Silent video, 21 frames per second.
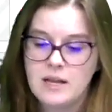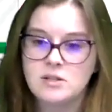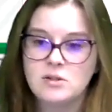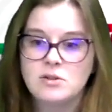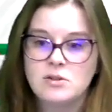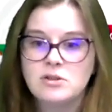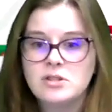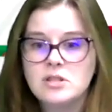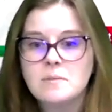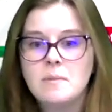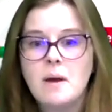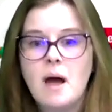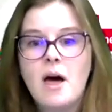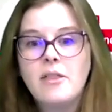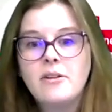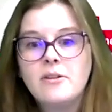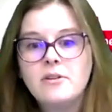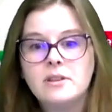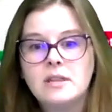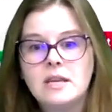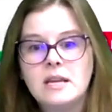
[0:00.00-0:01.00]
So there's some
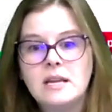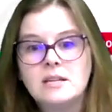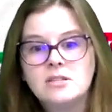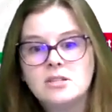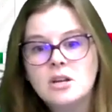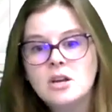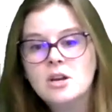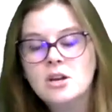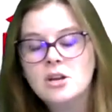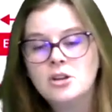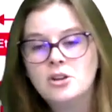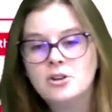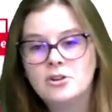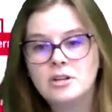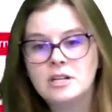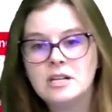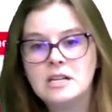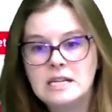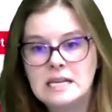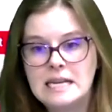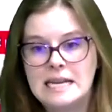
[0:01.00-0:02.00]
other things you're
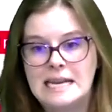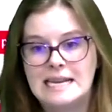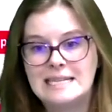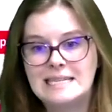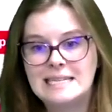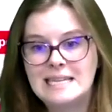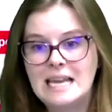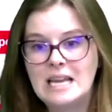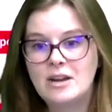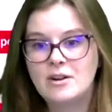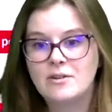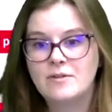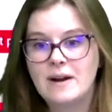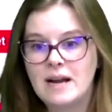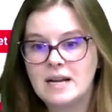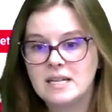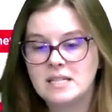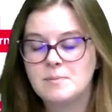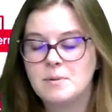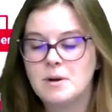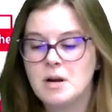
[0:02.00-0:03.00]
going to need to get your
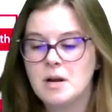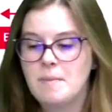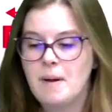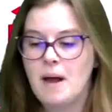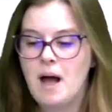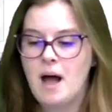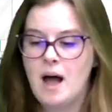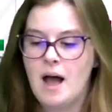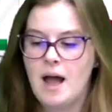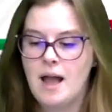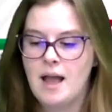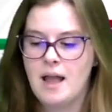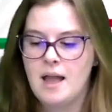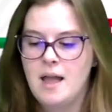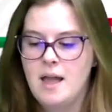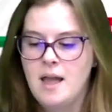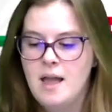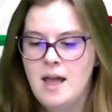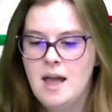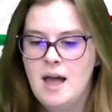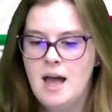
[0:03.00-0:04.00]
Raspberry Pi
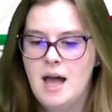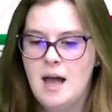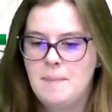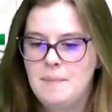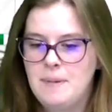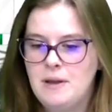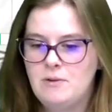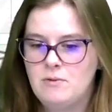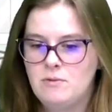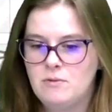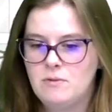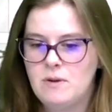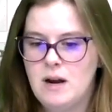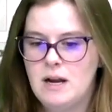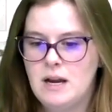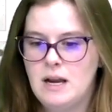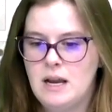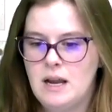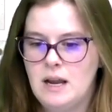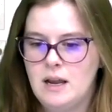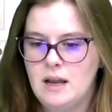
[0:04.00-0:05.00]
up and
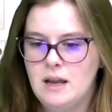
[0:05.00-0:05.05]
running,